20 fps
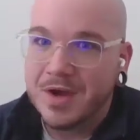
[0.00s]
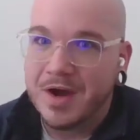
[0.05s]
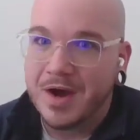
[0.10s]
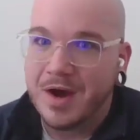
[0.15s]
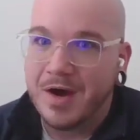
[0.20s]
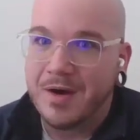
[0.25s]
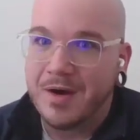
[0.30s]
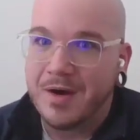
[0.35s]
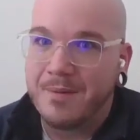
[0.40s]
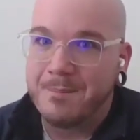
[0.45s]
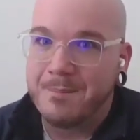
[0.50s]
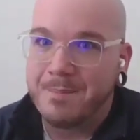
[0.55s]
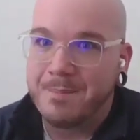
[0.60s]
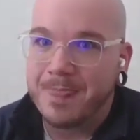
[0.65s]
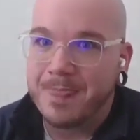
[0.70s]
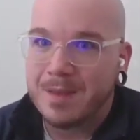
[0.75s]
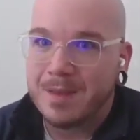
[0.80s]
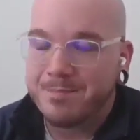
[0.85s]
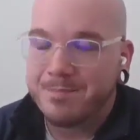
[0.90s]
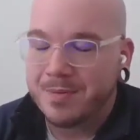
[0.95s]
um,
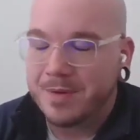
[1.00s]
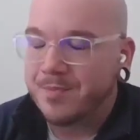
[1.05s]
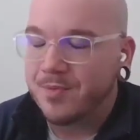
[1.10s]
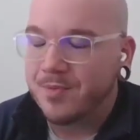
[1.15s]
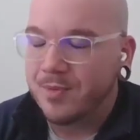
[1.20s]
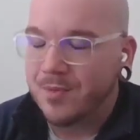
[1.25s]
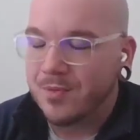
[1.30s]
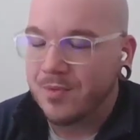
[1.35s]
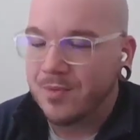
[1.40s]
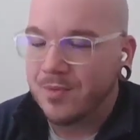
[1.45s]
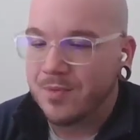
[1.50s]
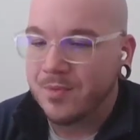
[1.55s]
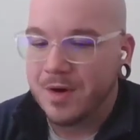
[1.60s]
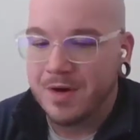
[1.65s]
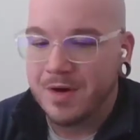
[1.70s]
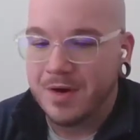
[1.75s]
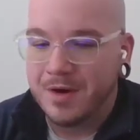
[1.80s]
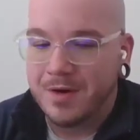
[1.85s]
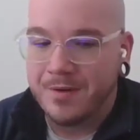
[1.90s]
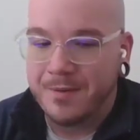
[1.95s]
people
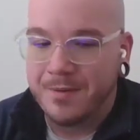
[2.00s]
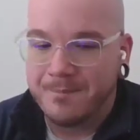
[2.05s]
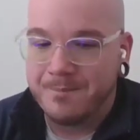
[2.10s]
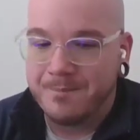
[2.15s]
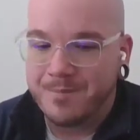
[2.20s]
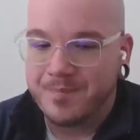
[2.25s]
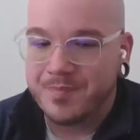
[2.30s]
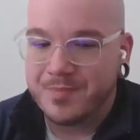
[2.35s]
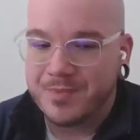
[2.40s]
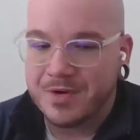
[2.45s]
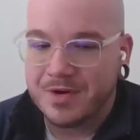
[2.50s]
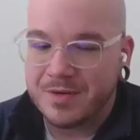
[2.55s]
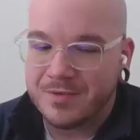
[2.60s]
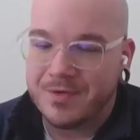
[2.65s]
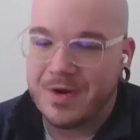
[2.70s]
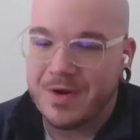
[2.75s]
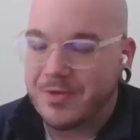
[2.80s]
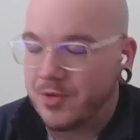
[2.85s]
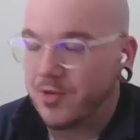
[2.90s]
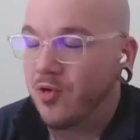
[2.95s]
um,
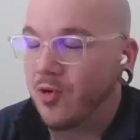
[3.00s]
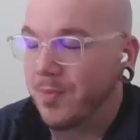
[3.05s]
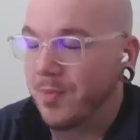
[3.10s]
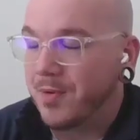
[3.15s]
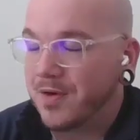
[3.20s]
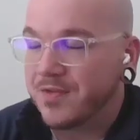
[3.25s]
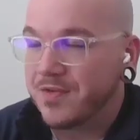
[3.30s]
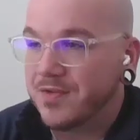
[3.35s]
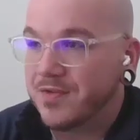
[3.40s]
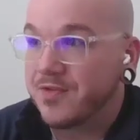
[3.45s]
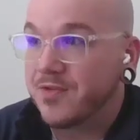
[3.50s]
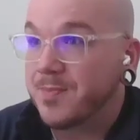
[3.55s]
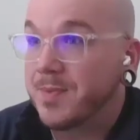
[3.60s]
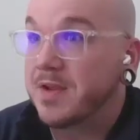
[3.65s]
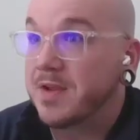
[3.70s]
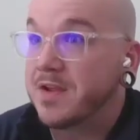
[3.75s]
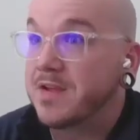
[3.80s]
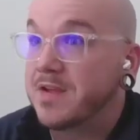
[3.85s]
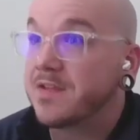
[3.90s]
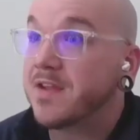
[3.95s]
rather corporations
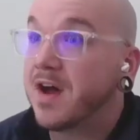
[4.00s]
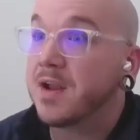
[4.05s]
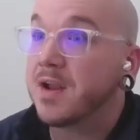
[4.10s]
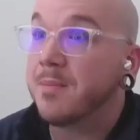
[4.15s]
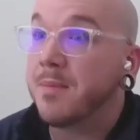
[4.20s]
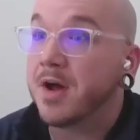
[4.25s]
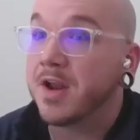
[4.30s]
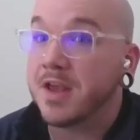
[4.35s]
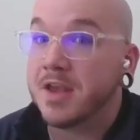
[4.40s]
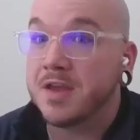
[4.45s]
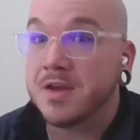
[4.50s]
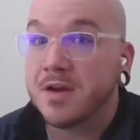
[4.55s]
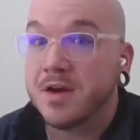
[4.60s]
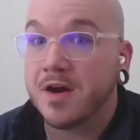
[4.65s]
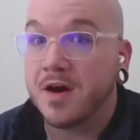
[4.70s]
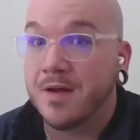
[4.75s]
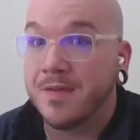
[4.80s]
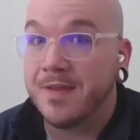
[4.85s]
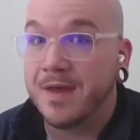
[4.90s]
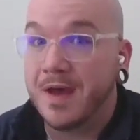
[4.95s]
spend a ton of money
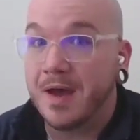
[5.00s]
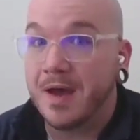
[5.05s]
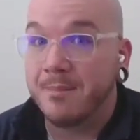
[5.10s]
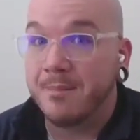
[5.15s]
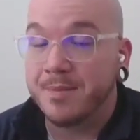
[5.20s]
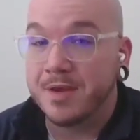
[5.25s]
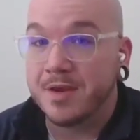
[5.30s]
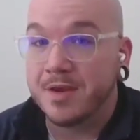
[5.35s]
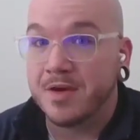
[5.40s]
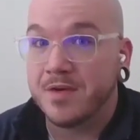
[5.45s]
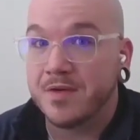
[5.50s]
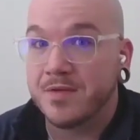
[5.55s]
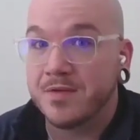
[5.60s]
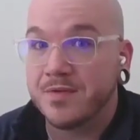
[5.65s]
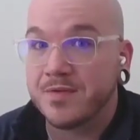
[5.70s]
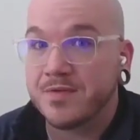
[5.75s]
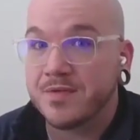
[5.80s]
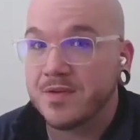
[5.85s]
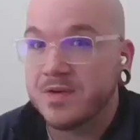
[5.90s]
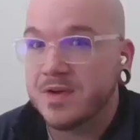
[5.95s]
on that
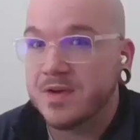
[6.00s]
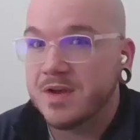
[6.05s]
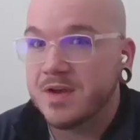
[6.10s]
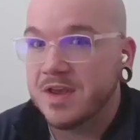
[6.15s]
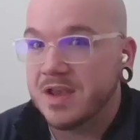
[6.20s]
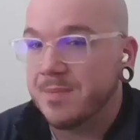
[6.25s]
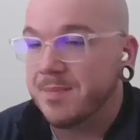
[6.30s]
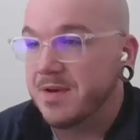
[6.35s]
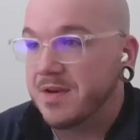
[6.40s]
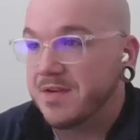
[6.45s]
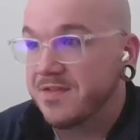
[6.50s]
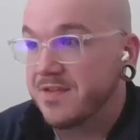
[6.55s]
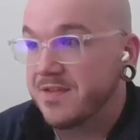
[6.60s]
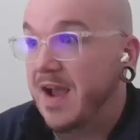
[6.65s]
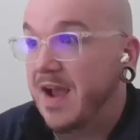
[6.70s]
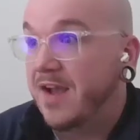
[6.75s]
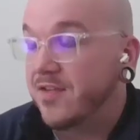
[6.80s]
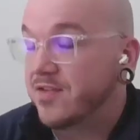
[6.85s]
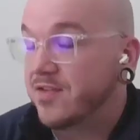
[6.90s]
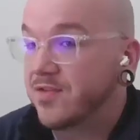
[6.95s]
because it can be
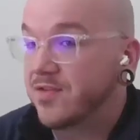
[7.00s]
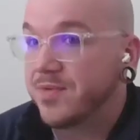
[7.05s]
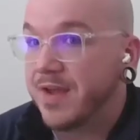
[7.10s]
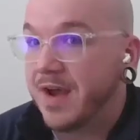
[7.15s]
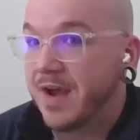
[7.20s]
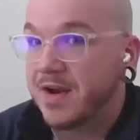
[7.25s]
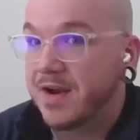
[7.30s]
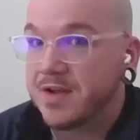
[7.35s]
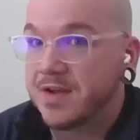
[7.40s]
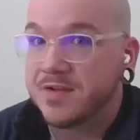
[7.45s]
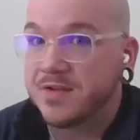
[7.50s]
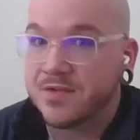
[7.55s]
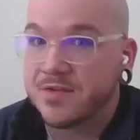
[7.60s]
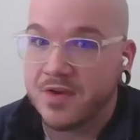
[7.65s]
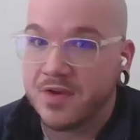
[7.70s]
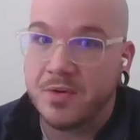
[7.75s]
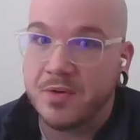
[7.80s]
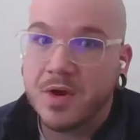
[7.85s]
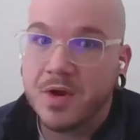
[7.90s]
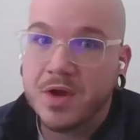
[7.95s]
disastrous without it
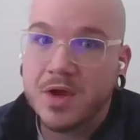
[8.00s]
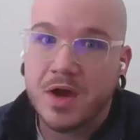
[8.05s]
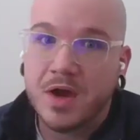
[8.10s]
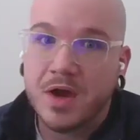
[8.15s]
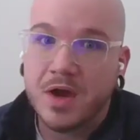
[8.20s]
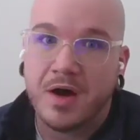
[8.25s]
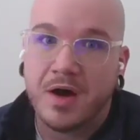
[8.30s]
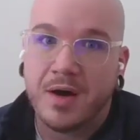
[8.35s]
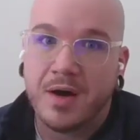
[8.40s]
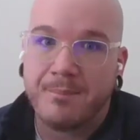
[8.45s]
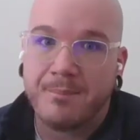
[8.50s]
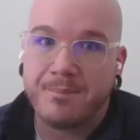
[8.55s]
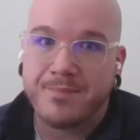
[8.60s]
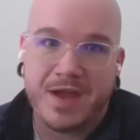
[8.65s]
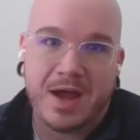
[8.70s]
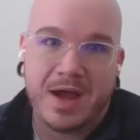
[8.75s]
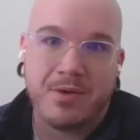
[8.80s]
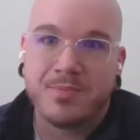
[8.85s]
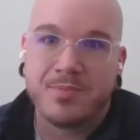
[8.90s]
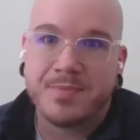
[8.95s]
so um,
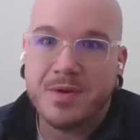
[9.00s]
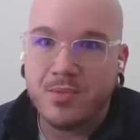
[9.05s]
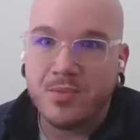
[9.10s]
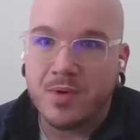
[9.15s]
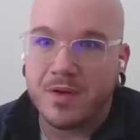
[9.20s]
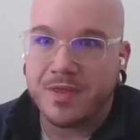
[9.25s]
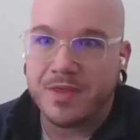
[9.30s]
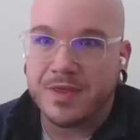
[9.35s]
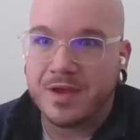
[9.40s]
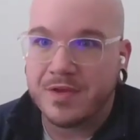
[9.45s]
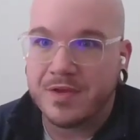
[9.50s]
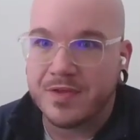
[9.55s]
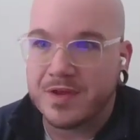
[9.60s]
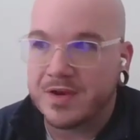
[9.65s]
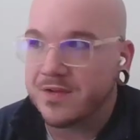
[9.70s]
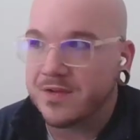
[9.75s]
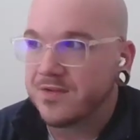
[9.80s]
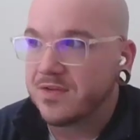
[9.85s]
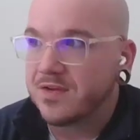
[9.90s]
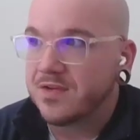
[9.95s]
that would be one thing that
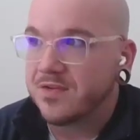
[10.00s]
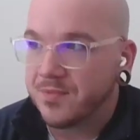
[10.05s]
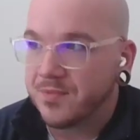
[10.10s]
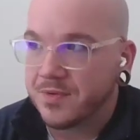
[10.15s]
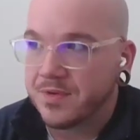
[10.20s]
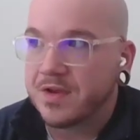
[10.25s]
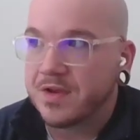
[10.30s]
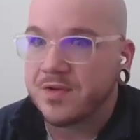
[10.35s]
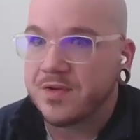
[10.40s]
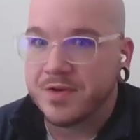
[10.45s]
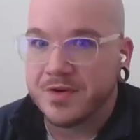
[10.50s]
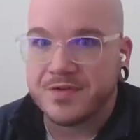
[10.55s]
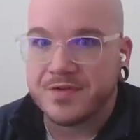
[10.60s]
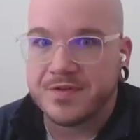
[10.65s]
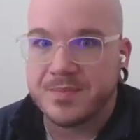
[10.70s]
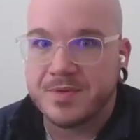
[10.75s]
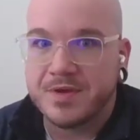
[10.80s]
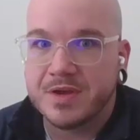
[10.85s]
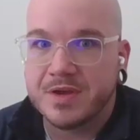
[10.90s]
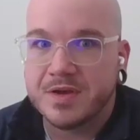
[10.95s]
is is really clear
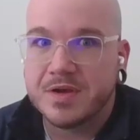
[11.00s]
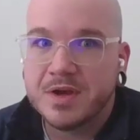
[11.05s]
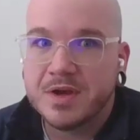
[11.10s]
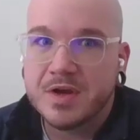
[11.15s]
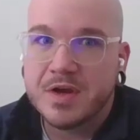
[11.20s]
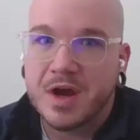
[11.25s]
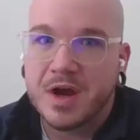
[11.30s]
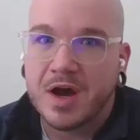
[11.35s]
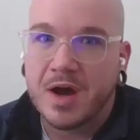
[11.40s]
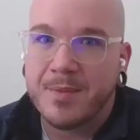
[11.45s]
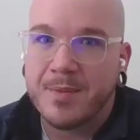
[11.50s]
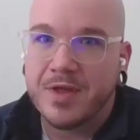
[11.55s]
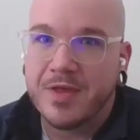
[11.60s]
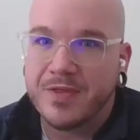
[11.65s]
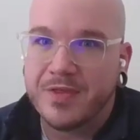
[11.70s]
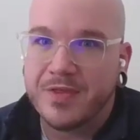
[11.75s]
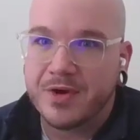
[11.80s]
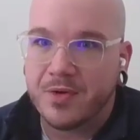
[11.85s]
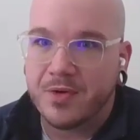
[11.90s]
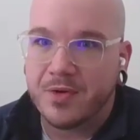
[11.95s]
to me um,
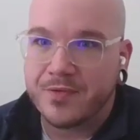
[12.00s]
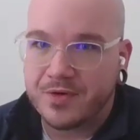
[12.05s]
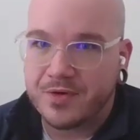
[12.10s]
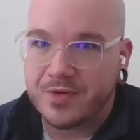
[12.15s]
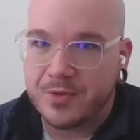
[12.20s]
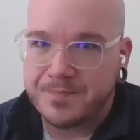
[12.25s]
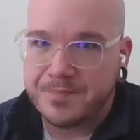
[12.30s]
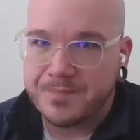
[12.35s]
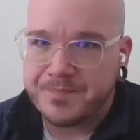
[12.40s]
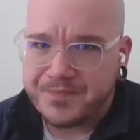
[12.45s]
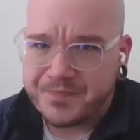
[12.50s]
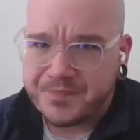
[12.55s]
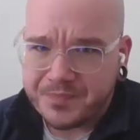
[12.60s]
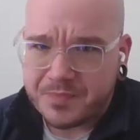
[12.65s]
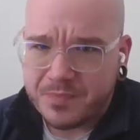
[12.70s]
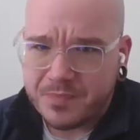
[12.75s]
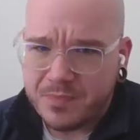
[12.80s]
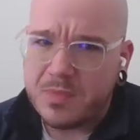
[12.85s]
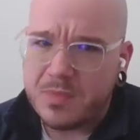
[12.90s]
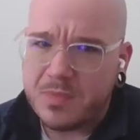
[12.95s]
and then also
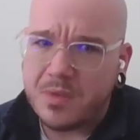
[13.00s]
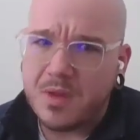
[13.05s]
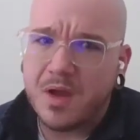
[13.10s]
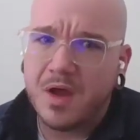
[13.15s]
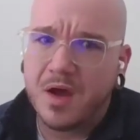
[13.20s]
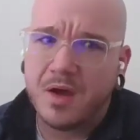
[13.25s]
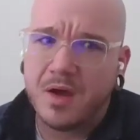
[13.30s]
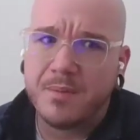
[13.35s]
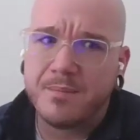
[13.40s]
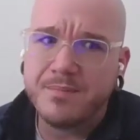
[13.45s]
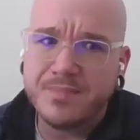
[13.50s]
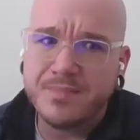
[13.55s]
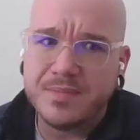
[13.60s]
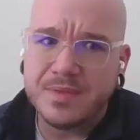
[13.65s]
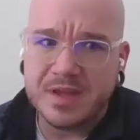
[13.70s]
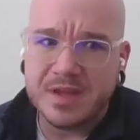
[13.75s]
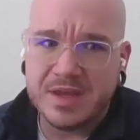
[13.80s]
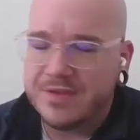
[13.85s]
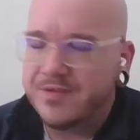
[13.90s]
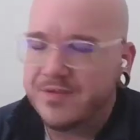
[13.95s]
um,
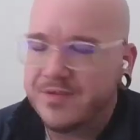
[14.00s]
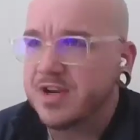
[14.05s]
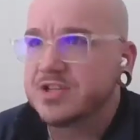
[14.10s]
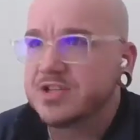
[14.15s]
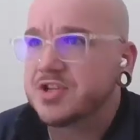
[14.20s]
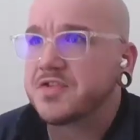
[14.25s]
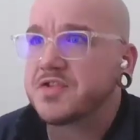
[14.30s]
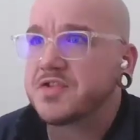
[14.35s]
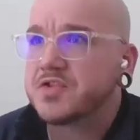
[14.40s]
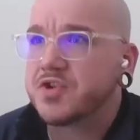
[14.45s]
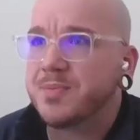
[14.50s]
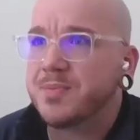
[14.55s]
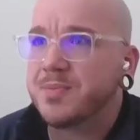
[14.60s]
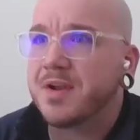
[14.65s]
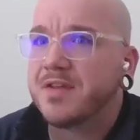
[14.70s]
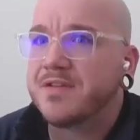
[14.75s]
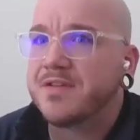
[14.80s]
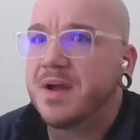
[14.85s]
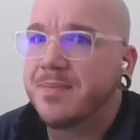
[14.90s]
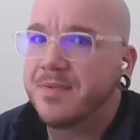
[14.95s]
even in just a short
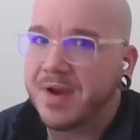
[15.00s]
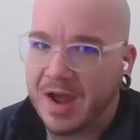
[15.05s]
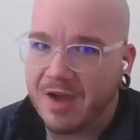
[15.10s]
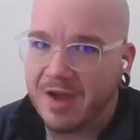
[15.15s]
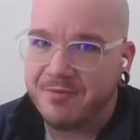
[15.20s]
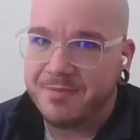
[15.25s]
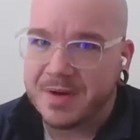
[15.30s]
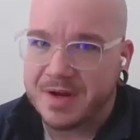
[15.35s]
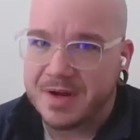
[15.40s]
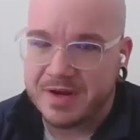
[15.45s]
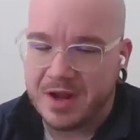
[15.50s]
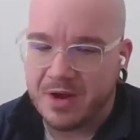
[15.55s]
amount of time that I've been in